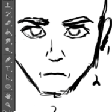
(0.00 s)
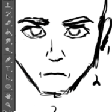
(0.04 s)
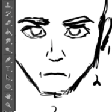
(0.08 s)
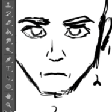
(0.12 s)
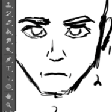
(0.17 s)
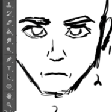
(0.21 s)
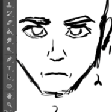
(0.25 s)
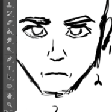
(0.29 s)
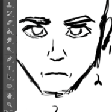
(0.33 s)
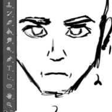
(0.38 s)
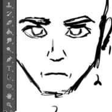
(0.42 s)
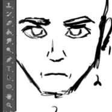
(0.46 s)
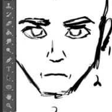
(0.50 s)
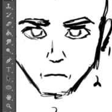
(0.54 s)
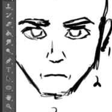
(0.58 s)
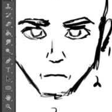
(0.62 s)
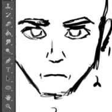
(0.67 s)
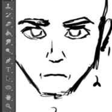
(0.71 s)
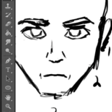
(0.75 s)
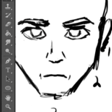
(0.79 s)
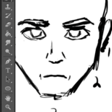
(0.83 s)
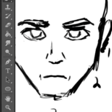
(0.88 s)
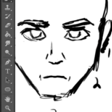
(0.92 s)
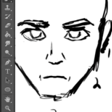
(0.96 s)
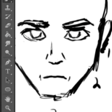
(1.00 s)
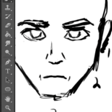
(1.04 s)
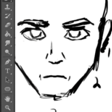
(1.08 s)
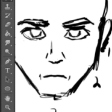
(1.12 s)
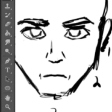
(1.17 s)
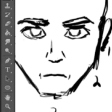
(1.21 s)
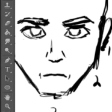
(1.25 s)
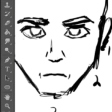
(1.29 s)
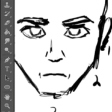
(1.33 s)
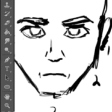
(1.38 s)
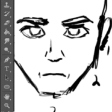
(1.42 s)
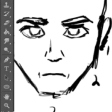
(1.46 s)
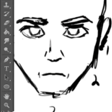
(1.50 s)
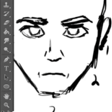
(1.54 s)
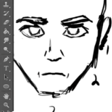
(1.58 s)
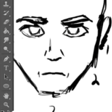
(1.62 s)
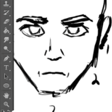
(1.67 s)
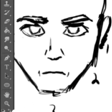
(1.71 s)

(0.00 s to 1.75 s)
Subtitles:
area, and then